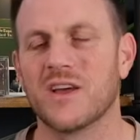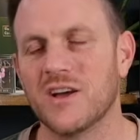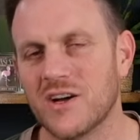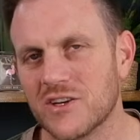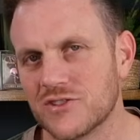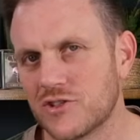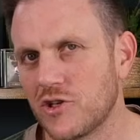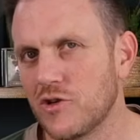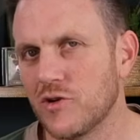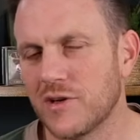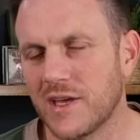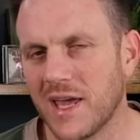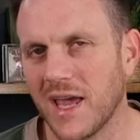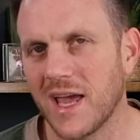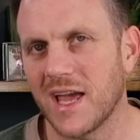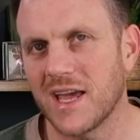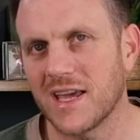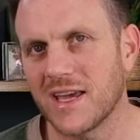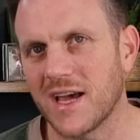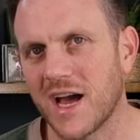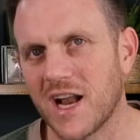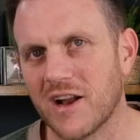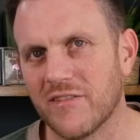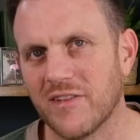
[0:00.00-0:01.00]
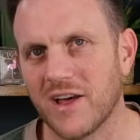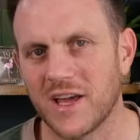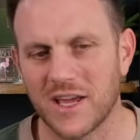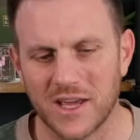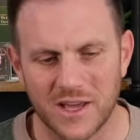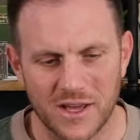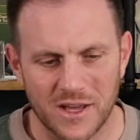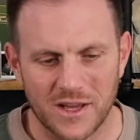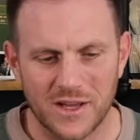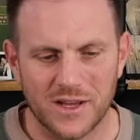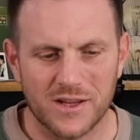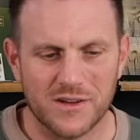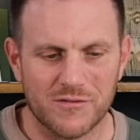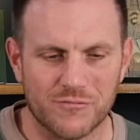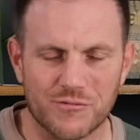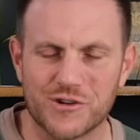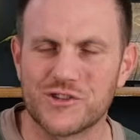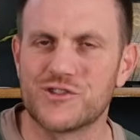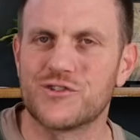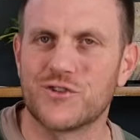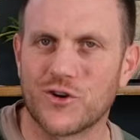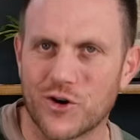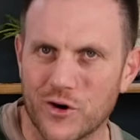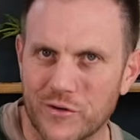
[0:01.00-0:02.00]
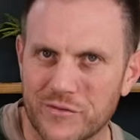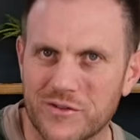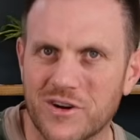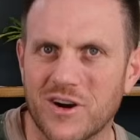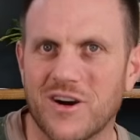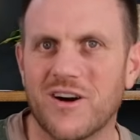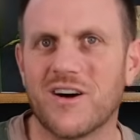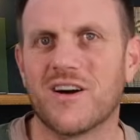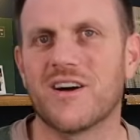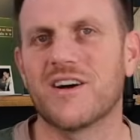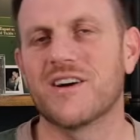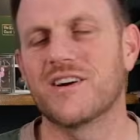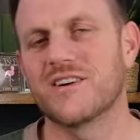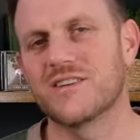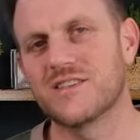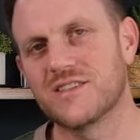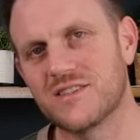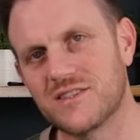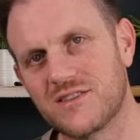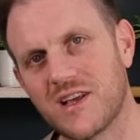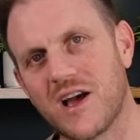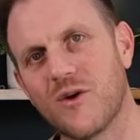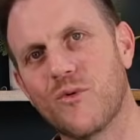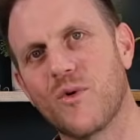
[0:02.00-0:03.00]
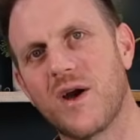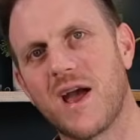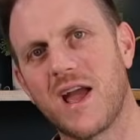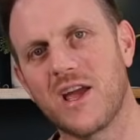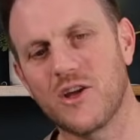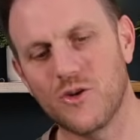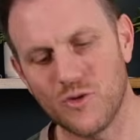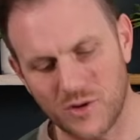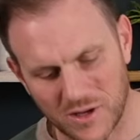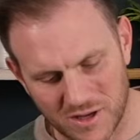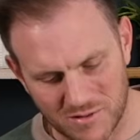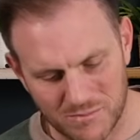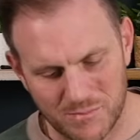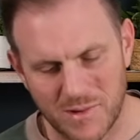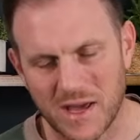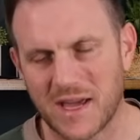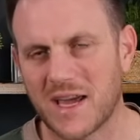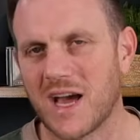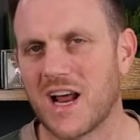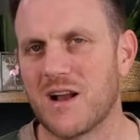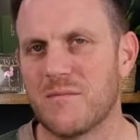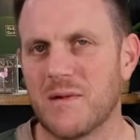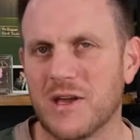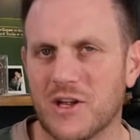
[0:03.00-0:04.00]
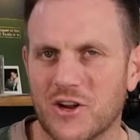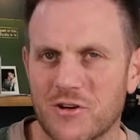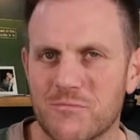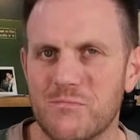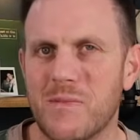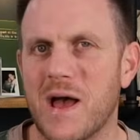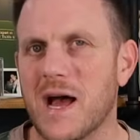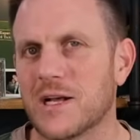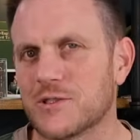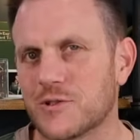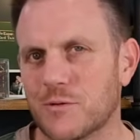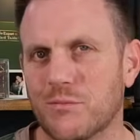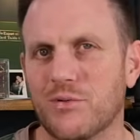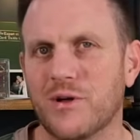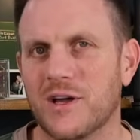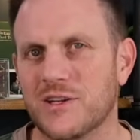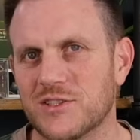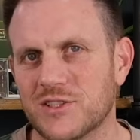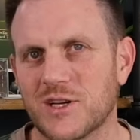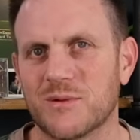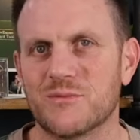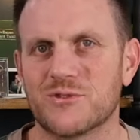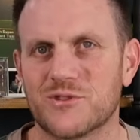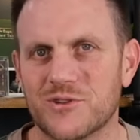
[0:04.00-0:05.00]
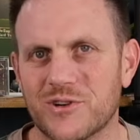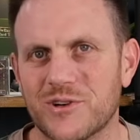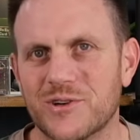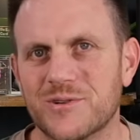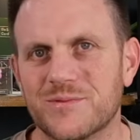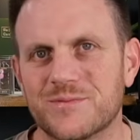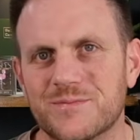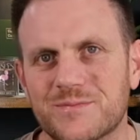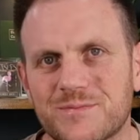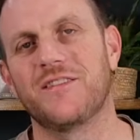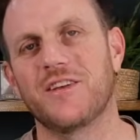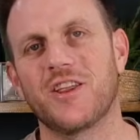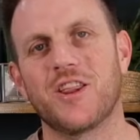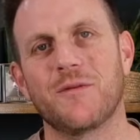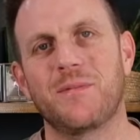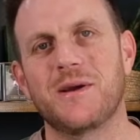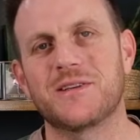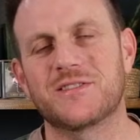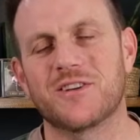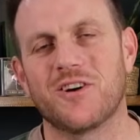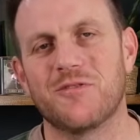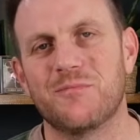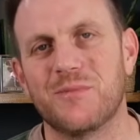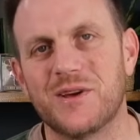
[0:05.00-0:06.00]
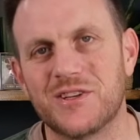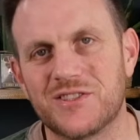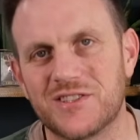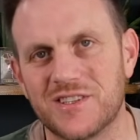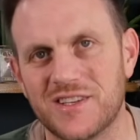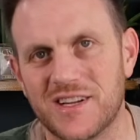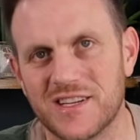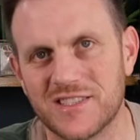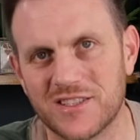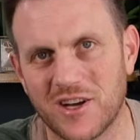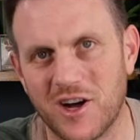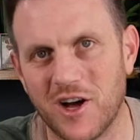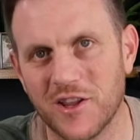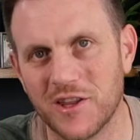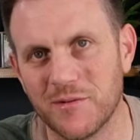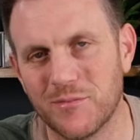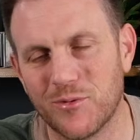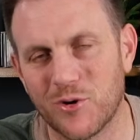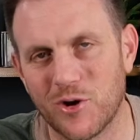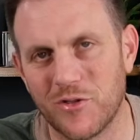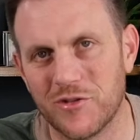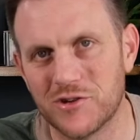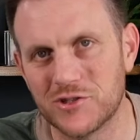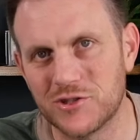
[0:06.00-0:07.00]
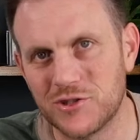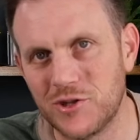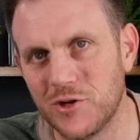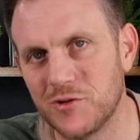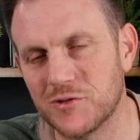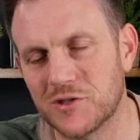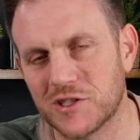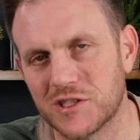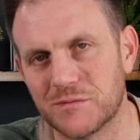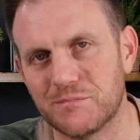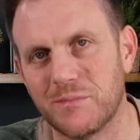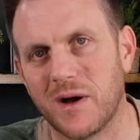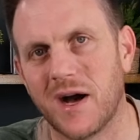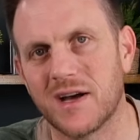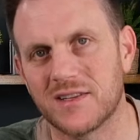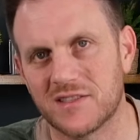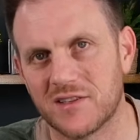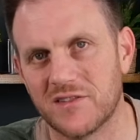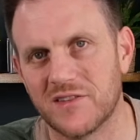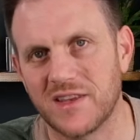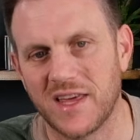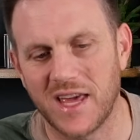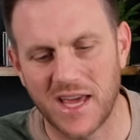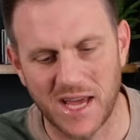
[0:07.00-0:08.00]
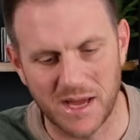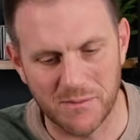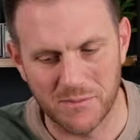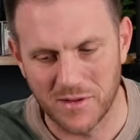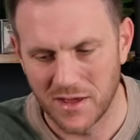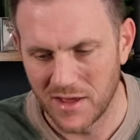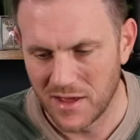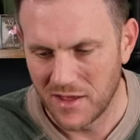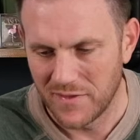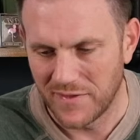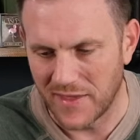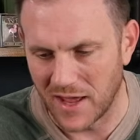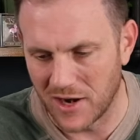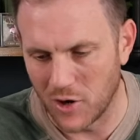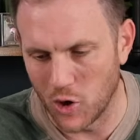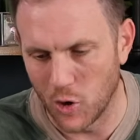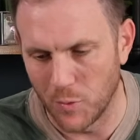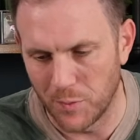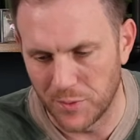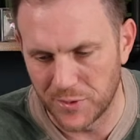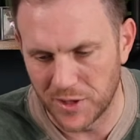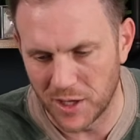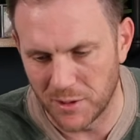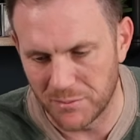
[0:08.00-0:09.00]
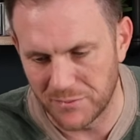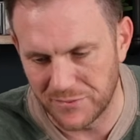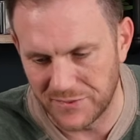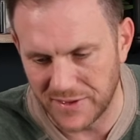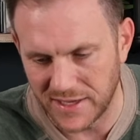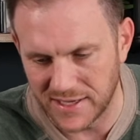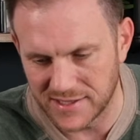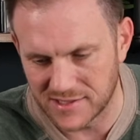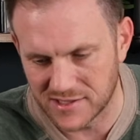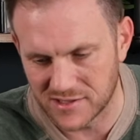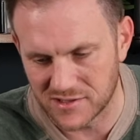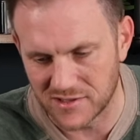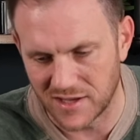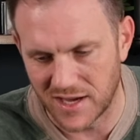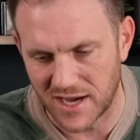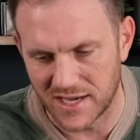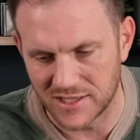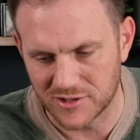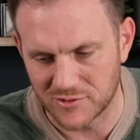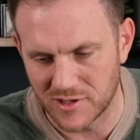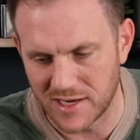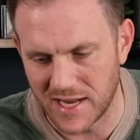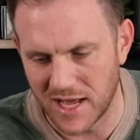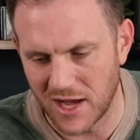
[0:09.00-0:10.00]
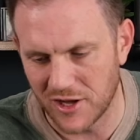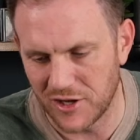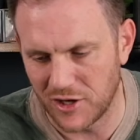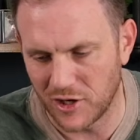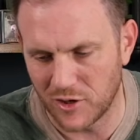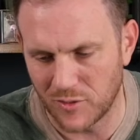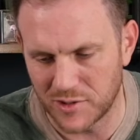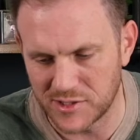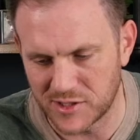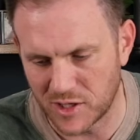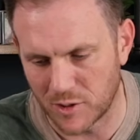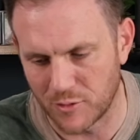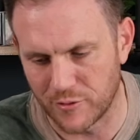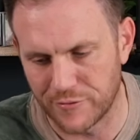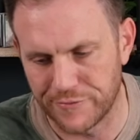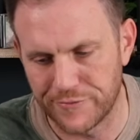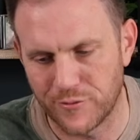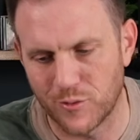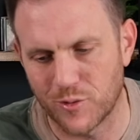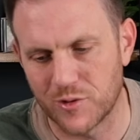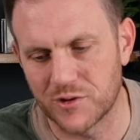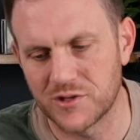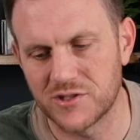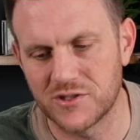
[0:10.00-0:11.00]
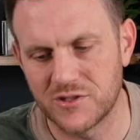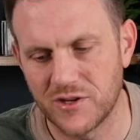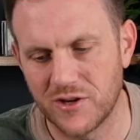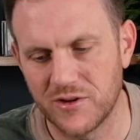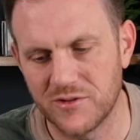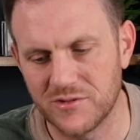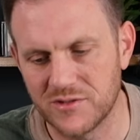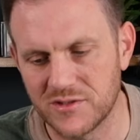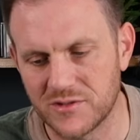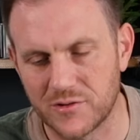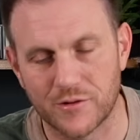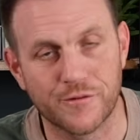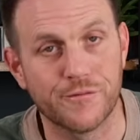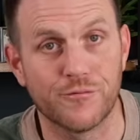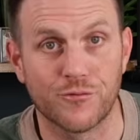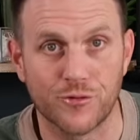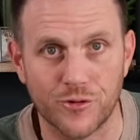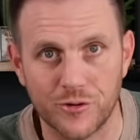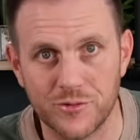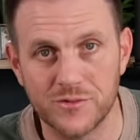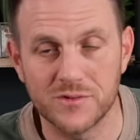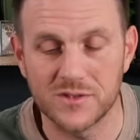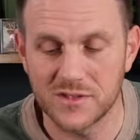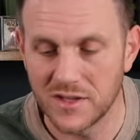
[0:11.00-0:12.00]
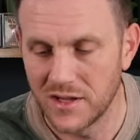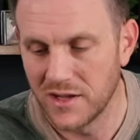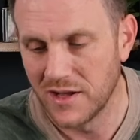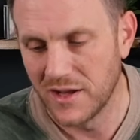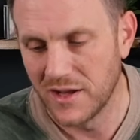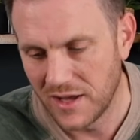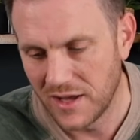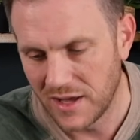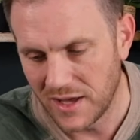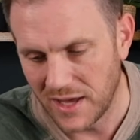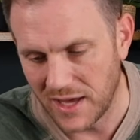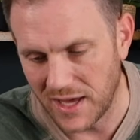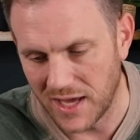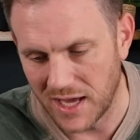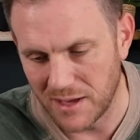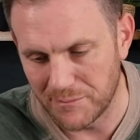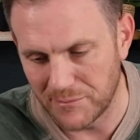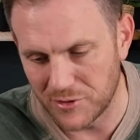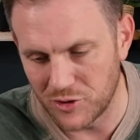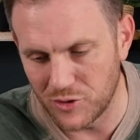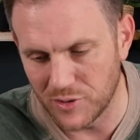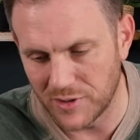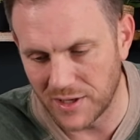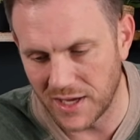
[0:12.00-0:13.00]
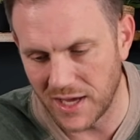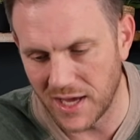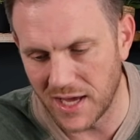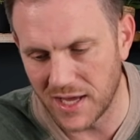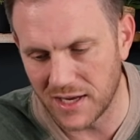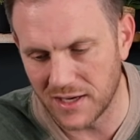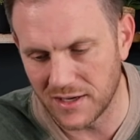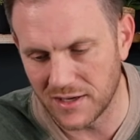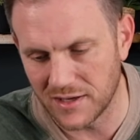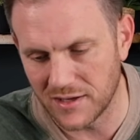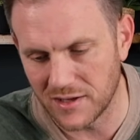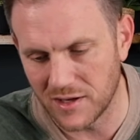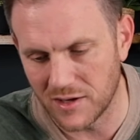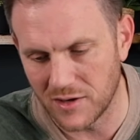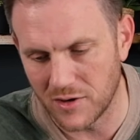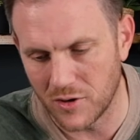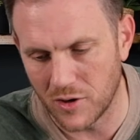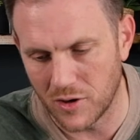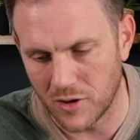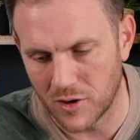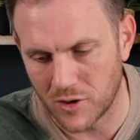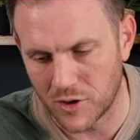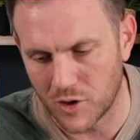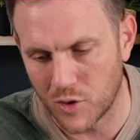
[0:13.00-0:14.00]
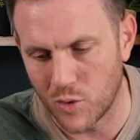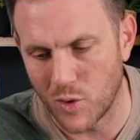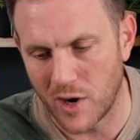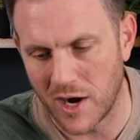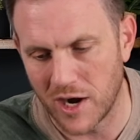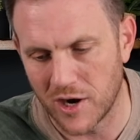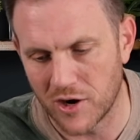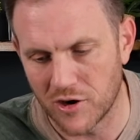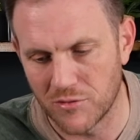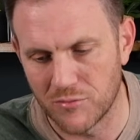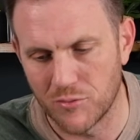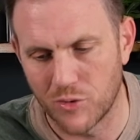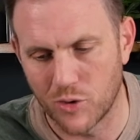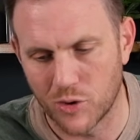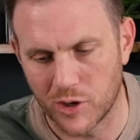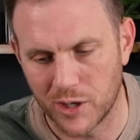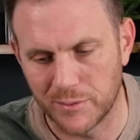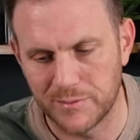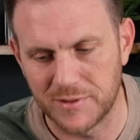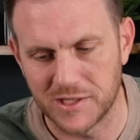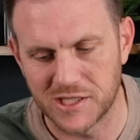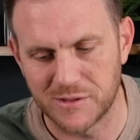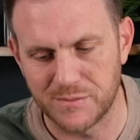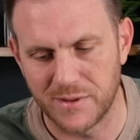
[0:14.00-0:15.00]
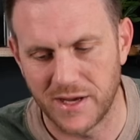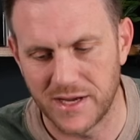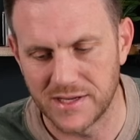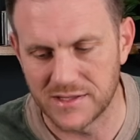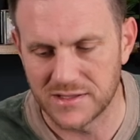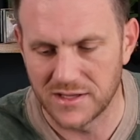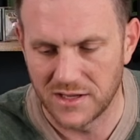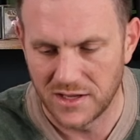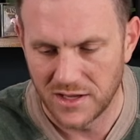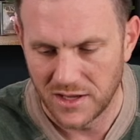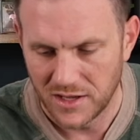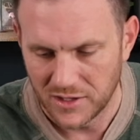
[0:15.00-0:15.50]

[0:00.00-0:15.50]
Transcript: So you can kind of like reserve cards. That way you can make your master plans come true. The other piece I'll mention is on the board, there's 2 spots in the game that open up these slots. Right now, you can only start with 4 stones or runes, but you can acquire more empty space.